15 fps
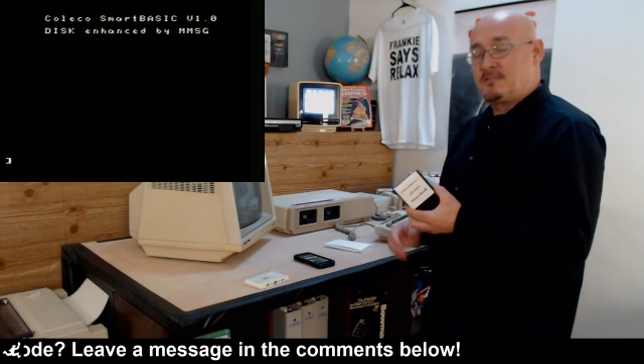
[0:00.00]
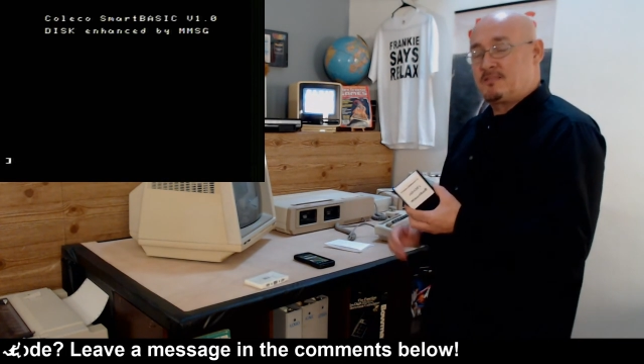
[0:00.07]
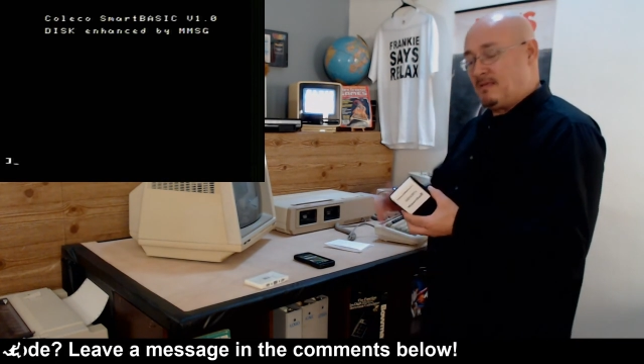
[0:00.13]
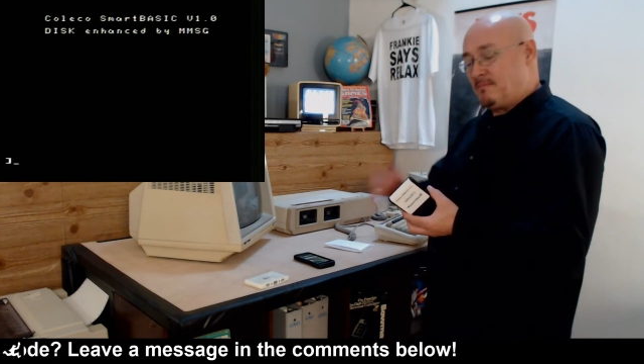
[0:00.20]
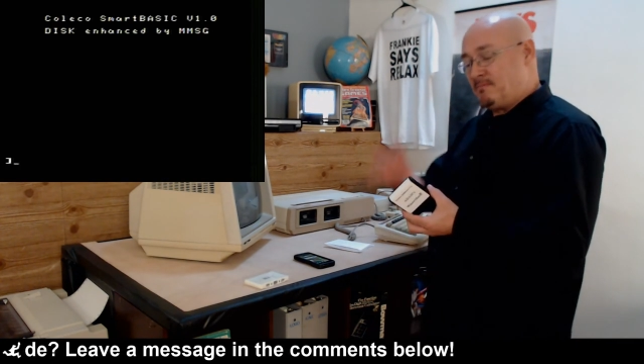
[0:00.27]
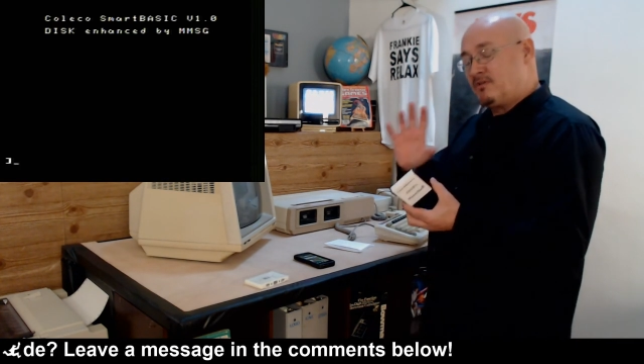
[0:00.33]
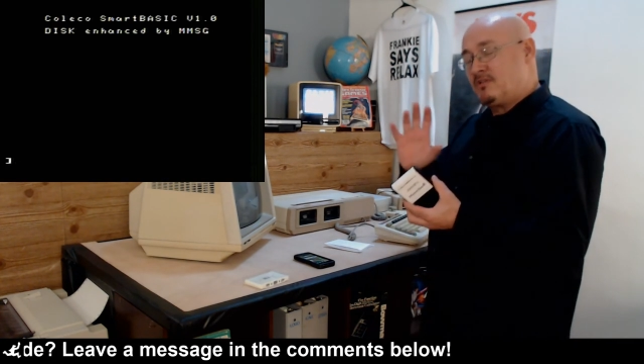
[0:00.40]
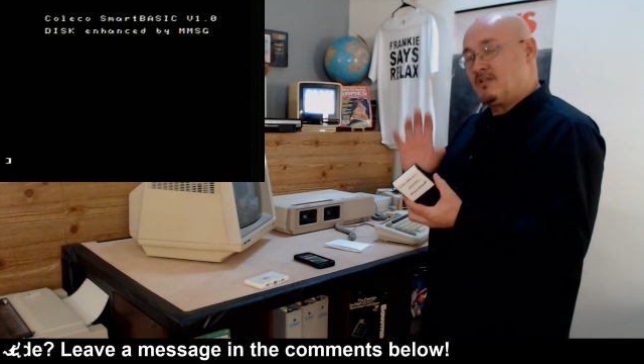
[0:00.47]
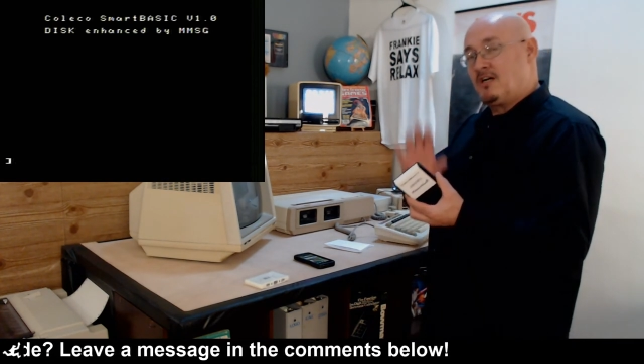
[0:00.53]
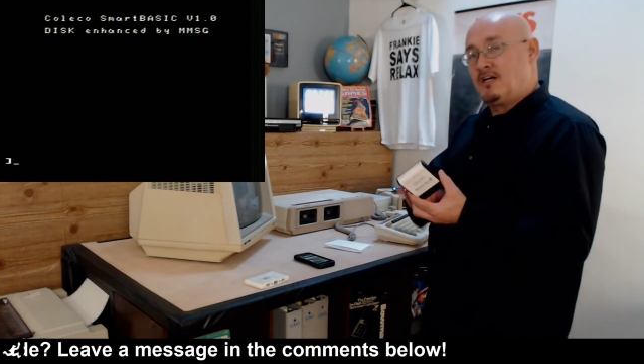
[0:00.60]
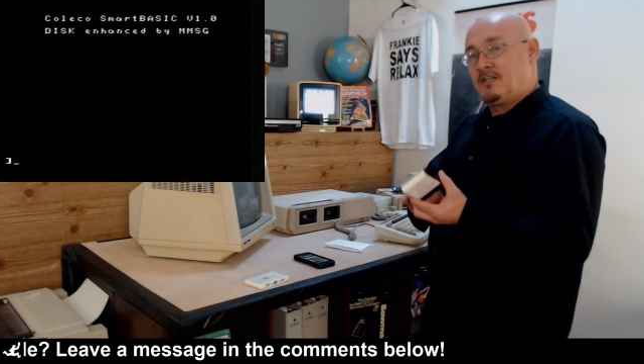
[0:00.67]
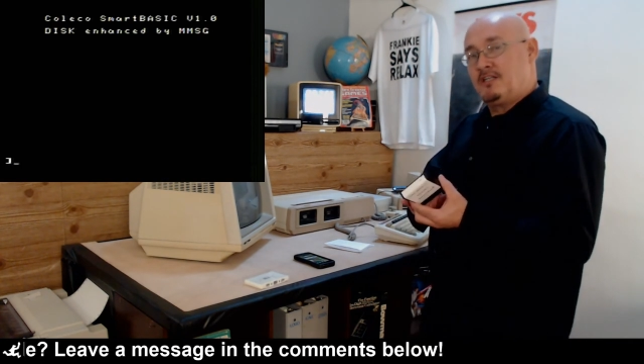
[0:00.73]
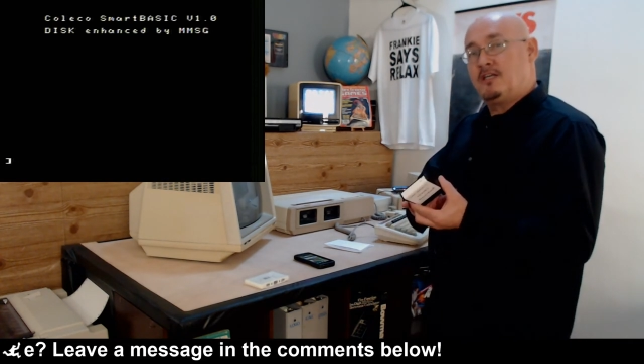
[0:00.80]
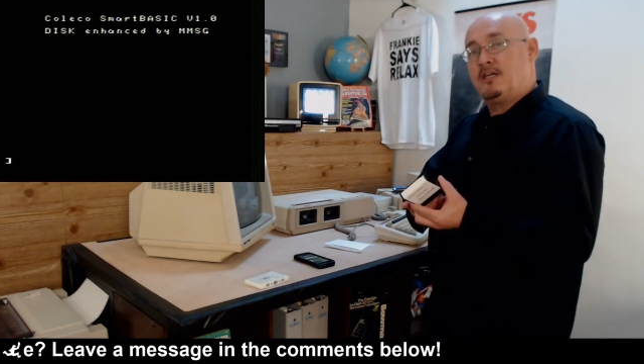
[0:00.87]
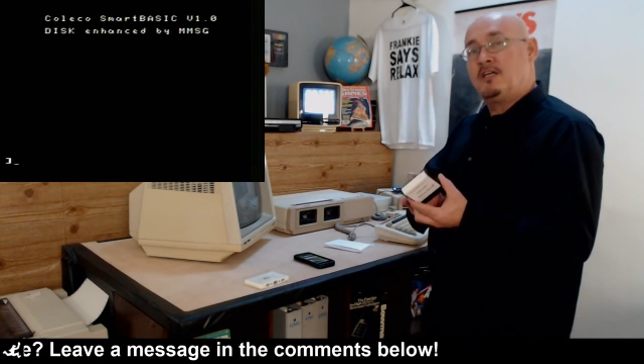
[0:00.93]
been put on
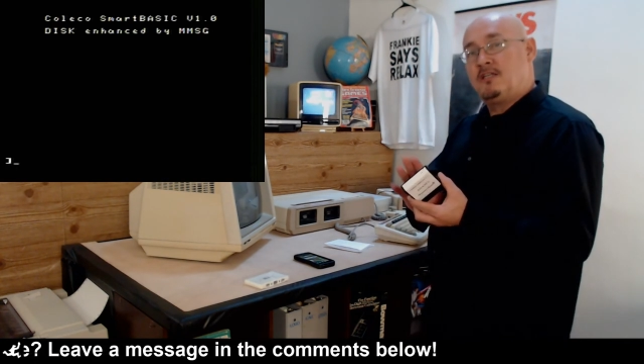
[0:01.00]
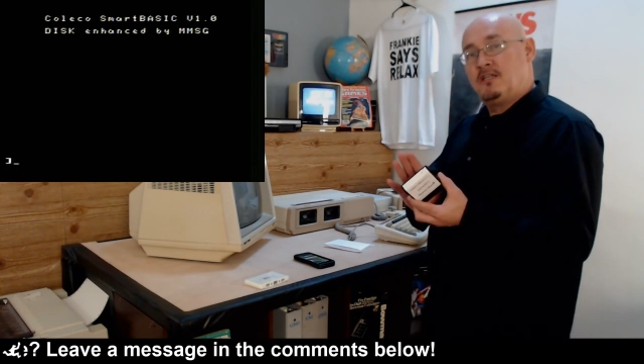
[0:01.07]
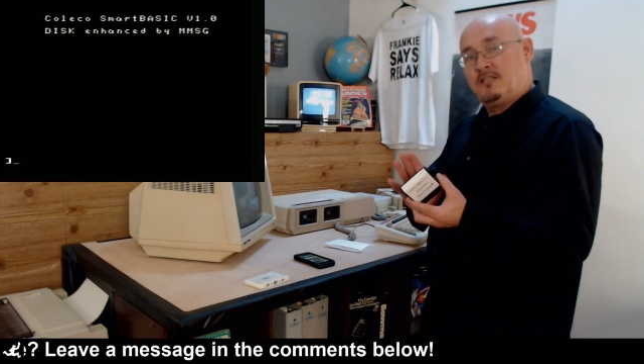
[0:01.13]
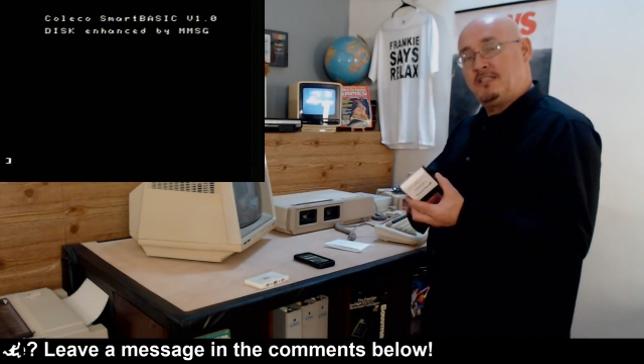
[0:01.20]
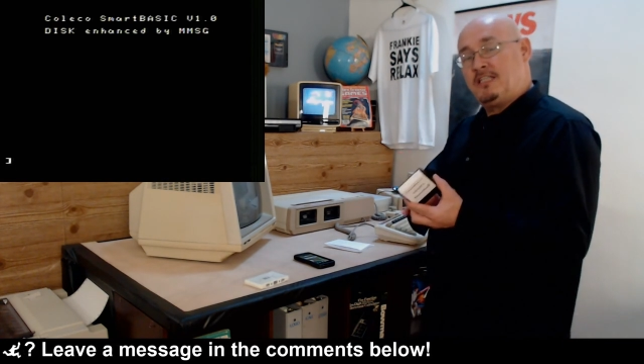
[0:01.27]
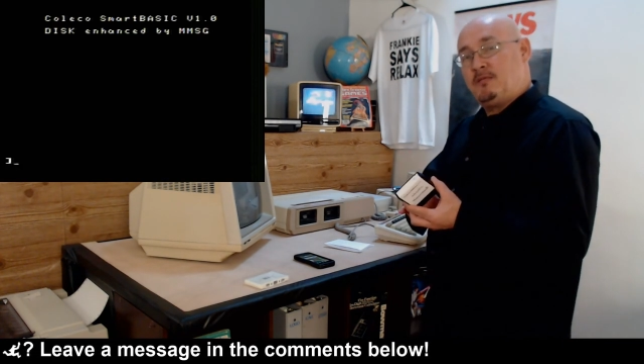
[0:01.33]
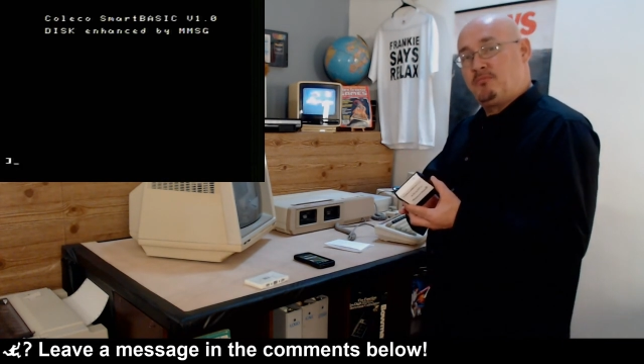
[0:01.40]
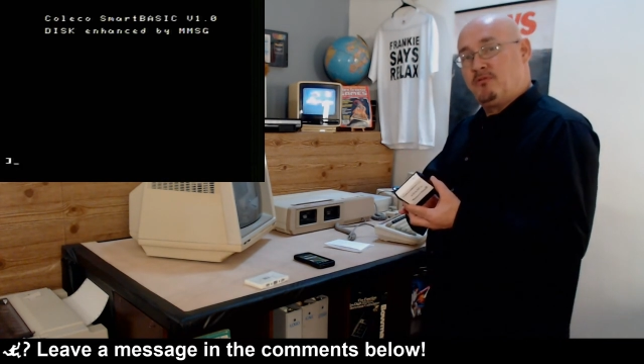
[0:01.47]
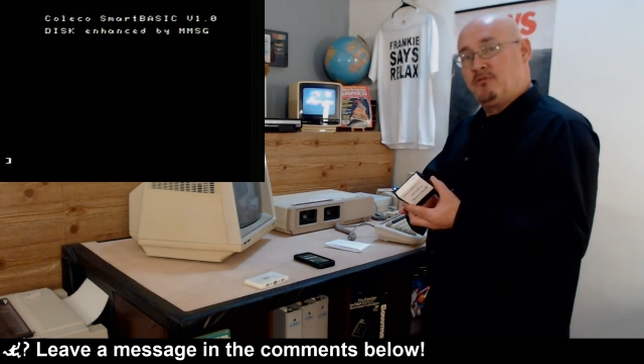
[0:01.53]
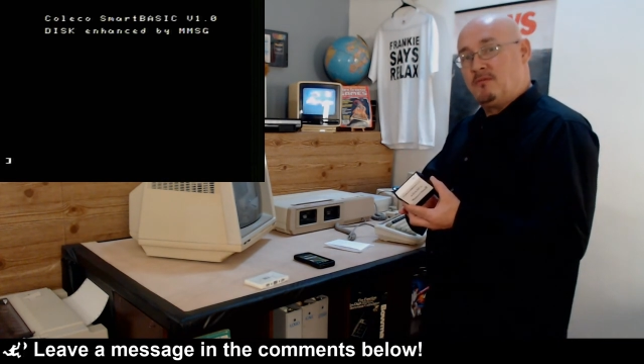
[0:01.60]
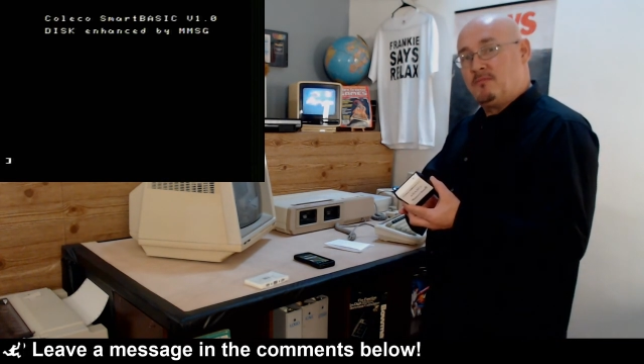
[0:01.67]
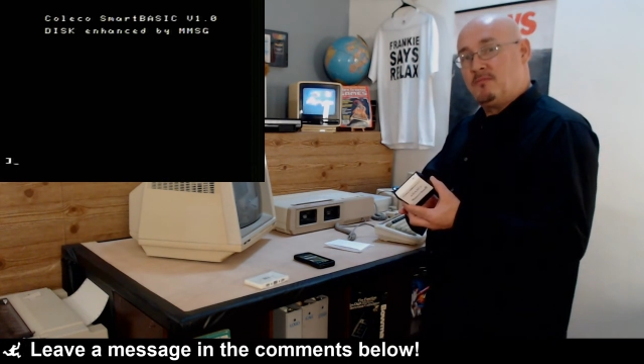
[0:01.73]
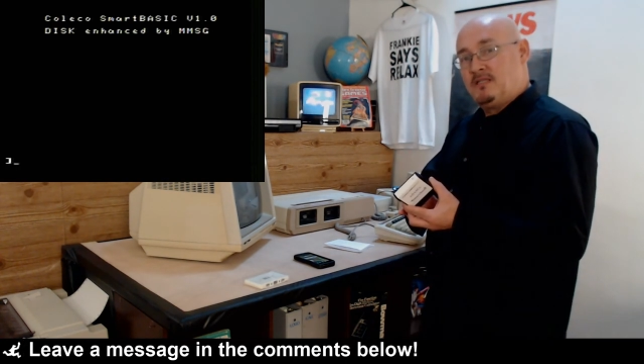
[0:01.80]
an EEPROM